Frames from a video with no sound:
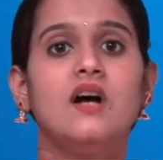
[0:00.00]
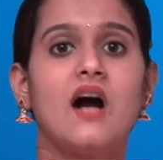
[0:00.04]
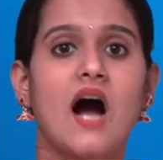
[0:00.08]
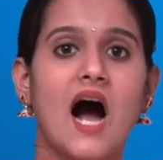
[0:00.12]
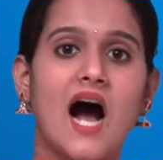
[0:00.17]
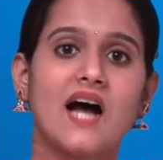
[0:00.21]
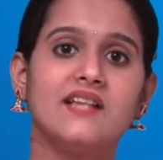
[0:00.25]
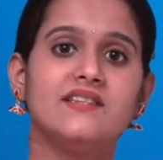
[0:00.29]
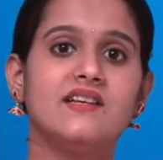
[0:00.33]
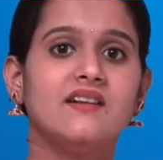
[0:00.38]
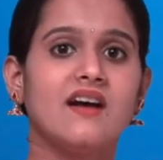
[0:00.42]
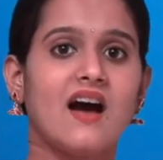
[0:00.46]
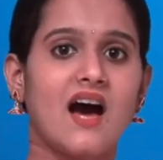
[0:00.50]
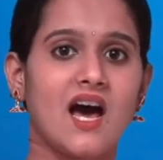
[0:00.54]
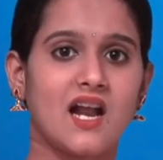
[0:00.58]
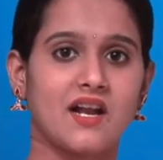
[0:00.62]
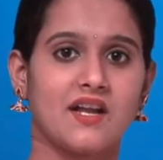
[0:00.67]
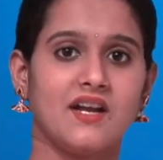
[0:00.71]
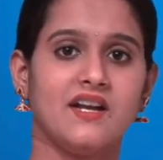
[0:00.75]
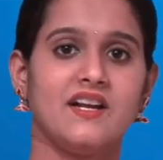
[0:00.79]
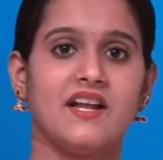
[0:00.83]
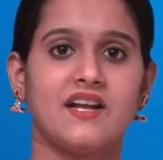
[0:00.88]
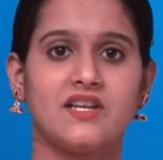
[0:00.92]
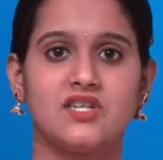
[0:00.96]
other
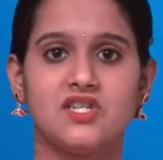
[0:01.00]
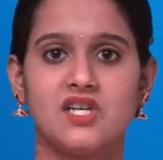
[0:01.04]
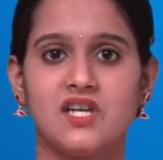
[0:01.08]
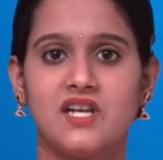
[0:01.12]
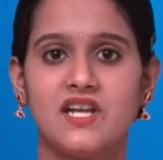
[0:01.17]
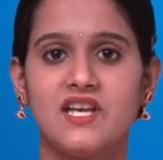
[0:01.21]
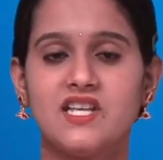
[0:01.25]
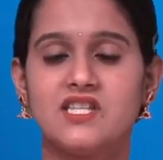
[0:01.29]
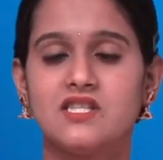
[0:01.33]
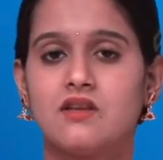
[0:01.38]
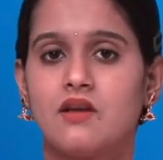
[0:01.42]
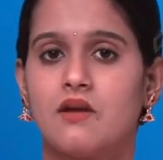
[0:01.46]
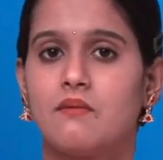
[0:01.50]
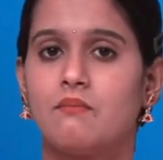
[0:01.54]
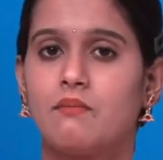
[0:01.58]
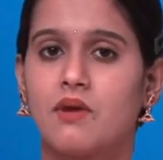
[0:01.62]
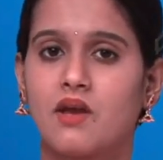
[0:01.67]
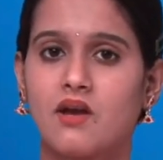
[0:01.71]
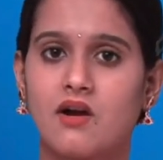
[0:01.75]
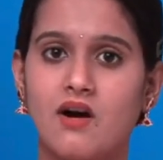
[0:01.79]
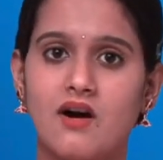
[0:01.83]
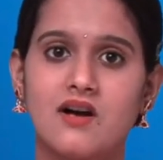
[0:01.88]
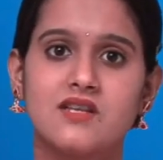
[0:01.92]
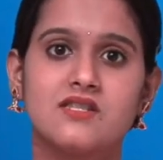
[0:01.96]
architecture is
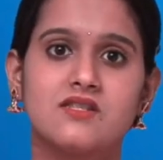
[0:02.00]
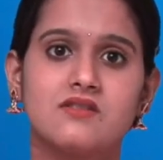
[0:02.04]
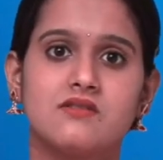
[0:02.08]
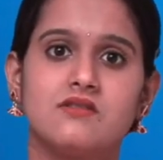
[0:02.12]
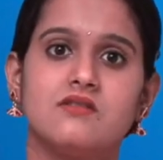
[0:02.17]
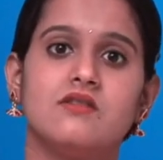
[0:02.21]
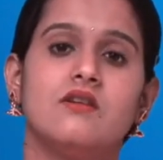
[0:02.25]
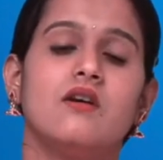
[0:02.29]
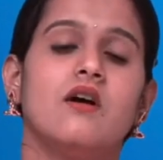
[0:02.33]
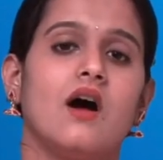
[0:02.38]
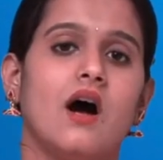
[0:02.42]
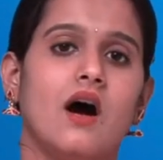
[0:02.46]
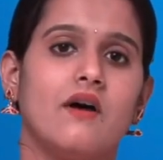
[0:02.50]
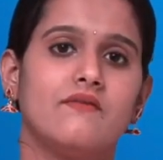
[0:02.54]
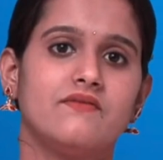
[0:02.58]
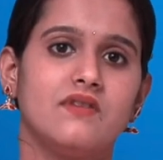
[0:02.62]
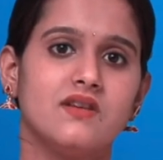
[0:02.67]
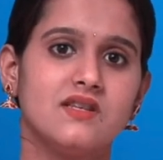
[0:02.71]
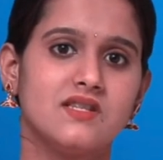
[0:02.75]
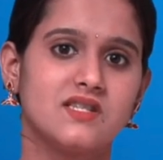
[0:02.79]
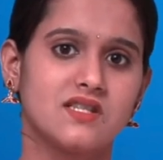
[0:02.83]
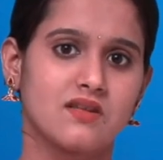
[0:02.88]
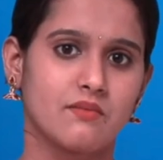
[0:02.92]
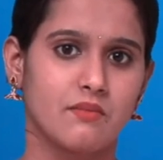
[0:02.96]
because of the
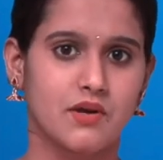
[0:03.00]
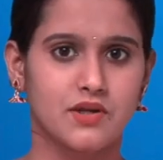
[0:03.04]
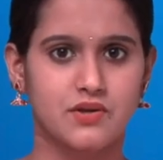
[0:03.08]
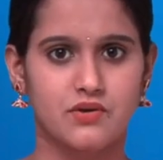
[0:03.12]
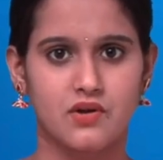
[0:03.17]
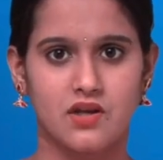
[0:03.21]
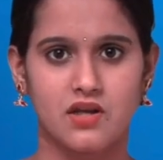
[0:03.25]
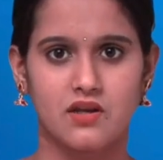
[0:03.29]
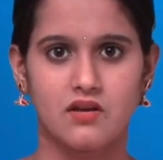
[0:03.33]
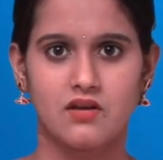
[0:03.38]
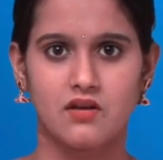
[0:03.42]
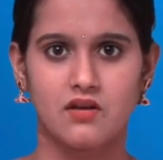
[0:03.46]
symmetry.